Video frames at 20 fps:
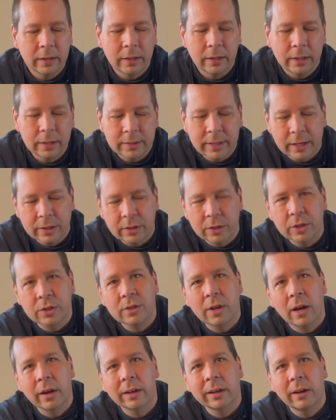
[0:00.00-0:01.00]
He's actually
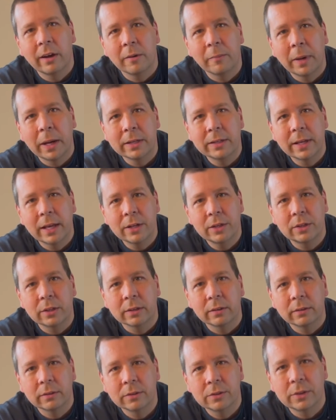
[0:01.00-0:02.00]
just hogging all my
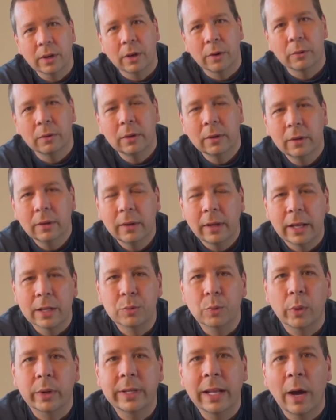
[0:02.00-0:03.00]
attention. So.
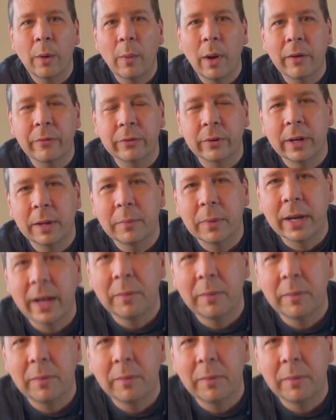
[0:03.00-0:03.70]
It's worked out well for him